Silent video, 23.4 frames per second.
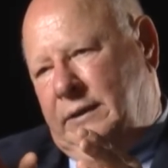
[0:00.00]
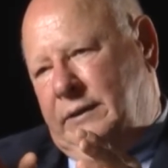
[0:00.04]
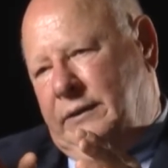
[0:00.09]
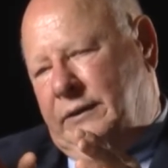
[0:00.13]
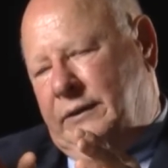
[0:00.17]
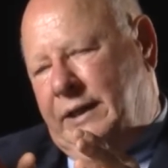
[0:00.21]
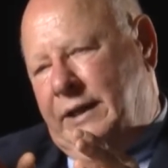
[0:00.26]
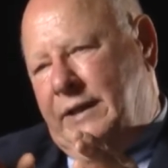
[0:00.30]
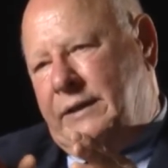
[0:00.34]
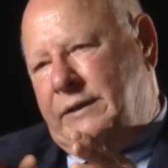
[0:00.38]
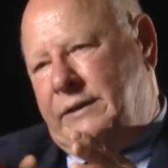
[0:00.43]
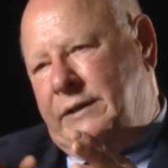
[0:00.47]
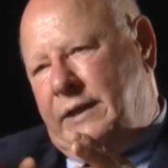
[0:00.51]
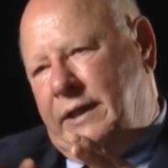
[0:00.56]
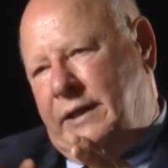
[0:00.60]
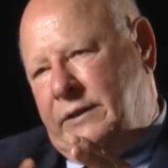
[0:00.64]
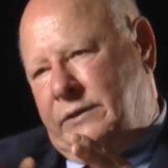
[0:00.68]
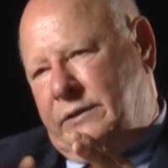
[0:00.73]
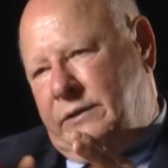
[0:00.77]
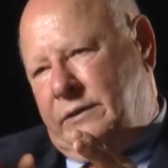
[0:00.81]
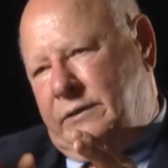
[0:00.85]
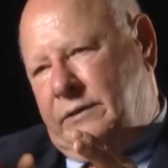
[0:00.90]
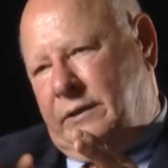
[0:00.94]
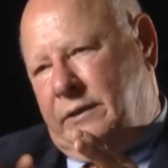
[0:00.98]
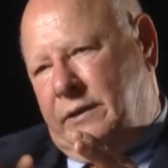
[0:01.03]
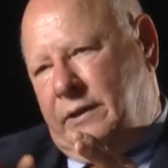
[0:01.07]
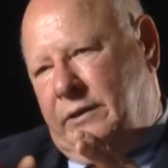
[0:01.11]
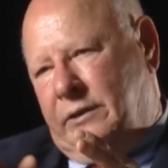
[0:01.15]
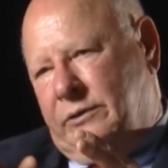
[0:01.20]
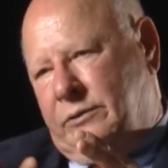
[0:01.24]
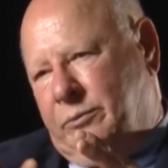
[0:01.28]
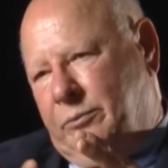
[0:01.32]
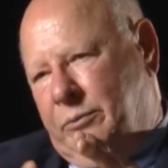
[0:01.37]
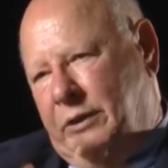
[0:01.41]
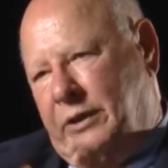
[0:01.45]
They had tested
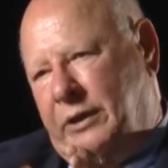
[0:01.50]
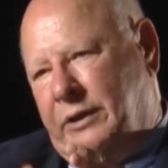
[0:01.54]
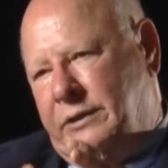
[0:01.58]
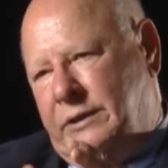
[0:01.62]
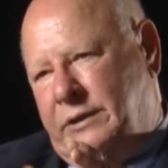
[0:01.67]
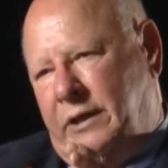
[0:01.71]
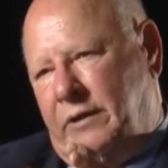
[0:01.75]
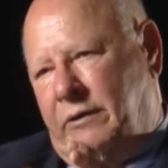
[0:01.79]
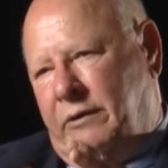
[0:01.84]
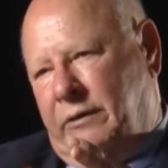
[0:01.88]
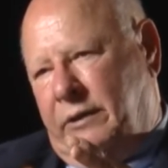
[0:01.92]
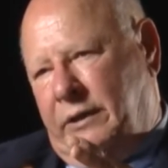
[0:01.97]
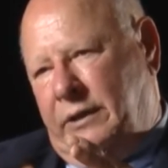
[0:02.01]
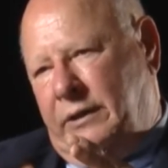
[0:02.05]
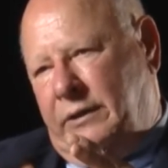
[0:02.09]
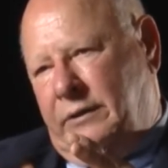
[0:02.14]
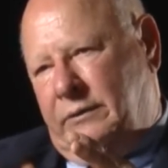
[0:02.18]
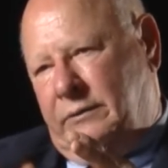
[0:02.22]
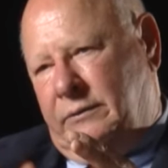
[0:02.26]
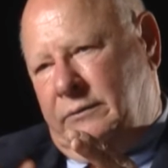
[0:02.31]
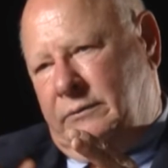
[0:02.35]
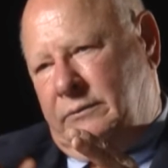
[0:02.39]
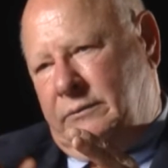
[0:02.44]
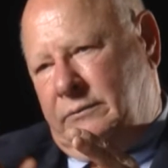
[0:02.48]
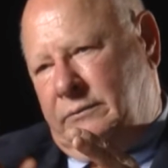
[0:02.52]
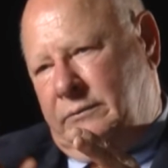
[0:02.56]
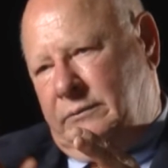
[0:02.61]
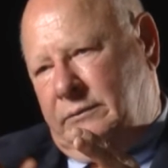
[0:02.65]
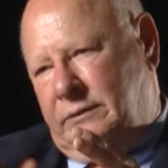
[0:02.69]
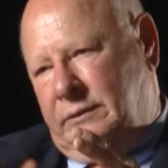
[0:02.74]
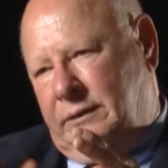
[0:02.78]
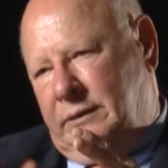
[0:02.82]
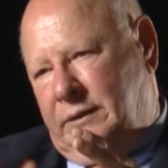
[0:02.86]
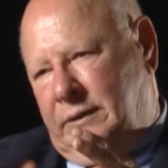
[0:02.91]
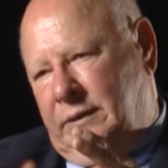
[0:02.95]
us militarily.
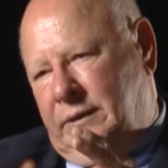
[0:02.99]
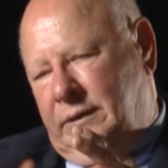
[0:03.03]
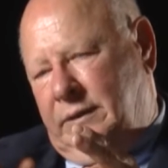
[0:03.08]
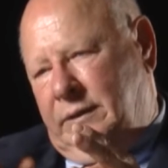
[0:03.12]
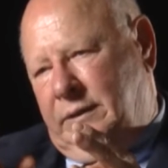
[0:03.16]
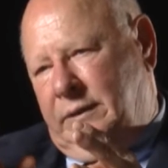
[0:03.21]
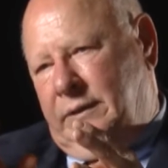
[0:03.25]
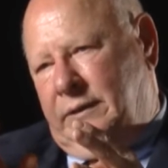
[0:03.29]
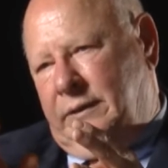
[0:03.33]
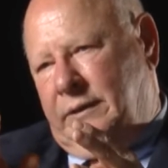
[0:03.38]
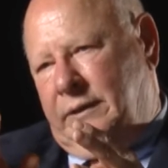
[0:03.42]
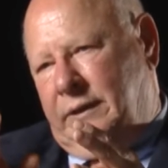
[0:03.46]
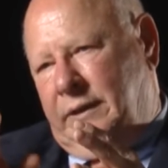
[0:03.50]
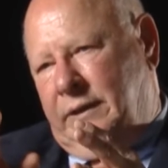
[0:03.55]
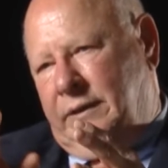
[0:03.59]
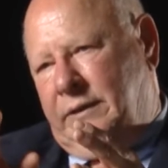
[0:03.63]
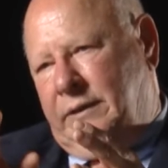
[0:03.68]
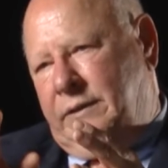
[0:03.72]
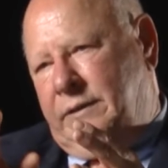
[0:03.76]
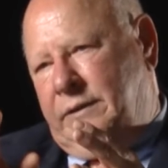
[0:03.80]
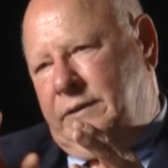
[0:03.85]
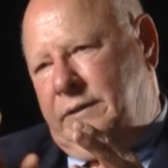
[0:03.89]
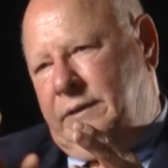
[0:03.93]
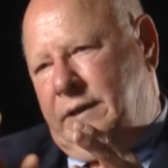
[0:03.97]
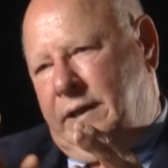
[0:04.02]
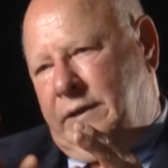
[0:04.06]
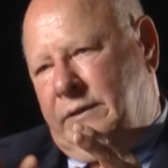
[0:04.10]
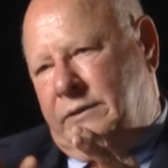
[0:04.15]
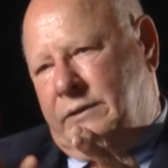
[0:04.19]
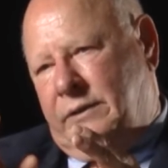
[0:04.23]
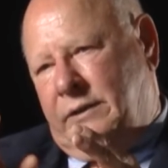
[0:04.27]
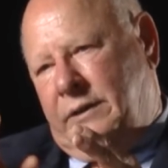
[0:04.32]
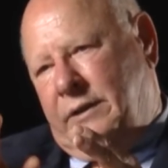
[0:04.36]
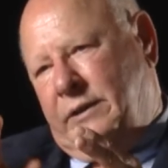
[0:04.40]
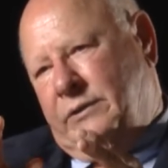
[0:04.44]
They had
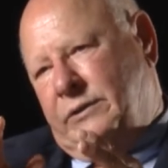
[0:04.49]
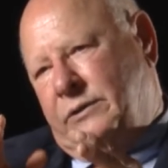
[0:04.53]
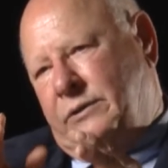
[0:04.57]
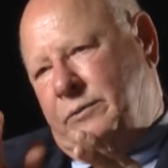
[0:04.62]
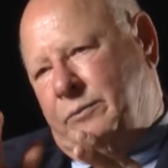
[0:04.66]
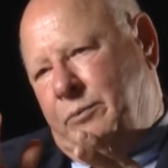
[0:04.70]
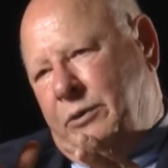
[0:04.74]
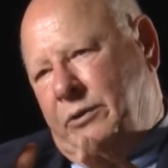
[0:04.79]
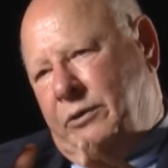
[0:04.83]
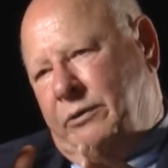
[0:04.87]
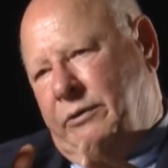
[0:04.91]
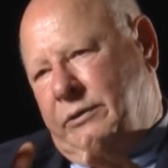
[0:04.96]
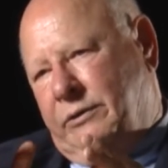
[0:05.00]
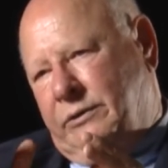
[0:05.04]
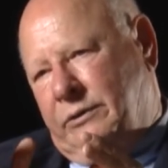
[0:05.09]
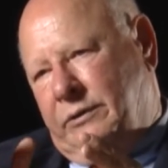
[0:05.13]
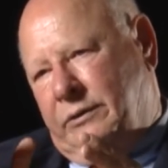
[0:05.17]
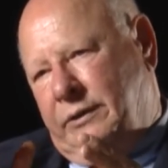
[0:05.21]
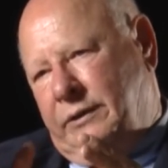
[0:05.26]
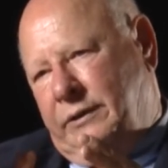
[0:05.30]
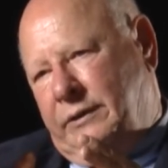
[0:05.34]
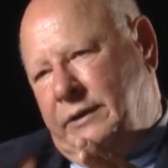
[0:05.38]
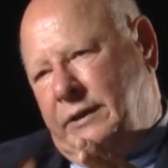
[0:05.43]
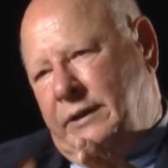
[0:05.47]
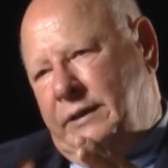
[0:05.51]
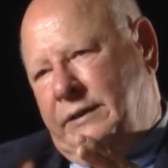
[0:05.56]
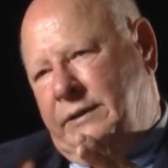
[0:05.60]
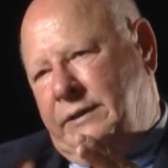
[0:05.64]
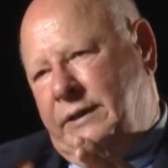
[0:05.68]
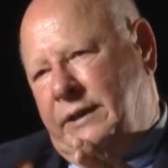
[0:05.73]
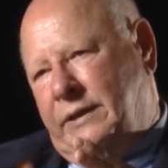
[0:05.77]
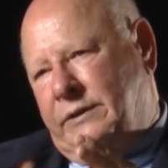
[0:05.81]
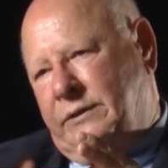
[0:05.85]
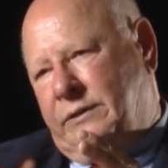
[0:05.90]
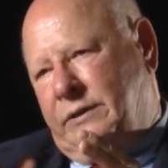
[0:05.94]
tested us spiritually. They had
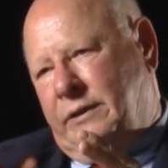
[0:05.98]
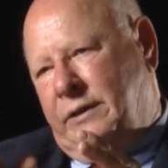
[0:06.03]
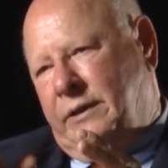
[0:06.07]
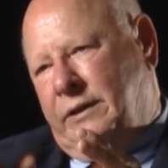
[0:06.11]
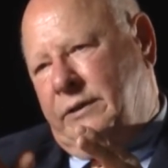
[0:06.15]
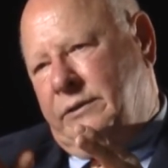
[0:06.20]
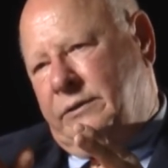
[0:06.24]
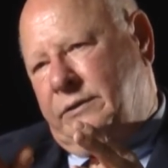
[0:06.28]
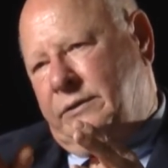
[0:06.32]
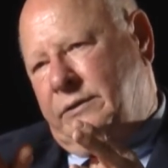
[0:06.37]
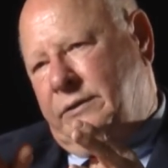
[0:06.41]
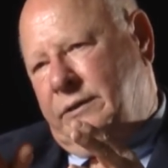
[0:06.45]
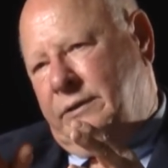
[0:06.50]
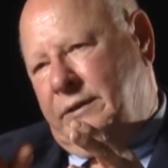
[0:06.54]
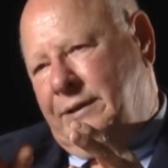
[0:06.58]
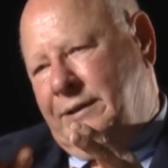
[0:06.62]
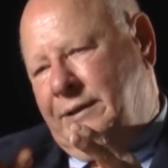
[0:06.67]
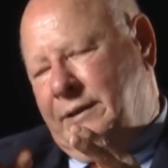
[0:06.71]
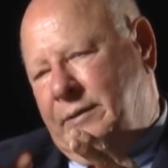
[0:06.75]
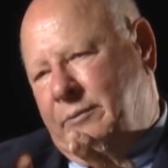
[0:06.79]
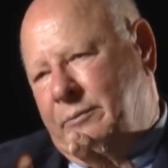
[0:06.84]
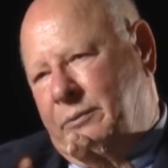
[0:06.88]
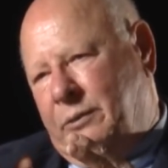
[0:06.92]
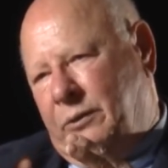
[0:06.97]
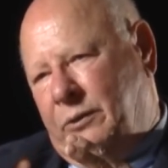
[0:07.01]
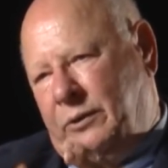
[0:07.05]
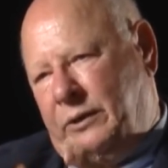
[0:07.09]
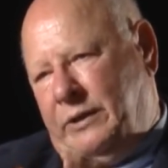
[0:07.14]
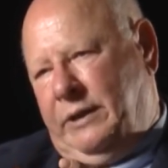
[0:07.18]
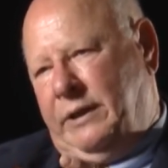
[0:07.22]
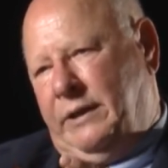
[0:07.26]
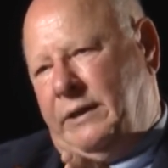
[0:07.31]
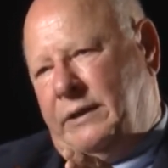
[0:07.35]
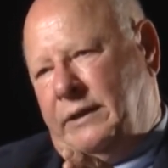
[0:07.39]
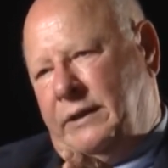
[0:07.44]
tested us
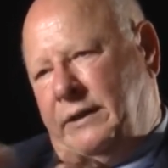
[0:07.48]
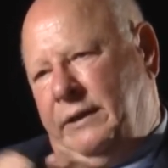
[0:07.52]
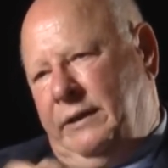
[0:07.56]
politically.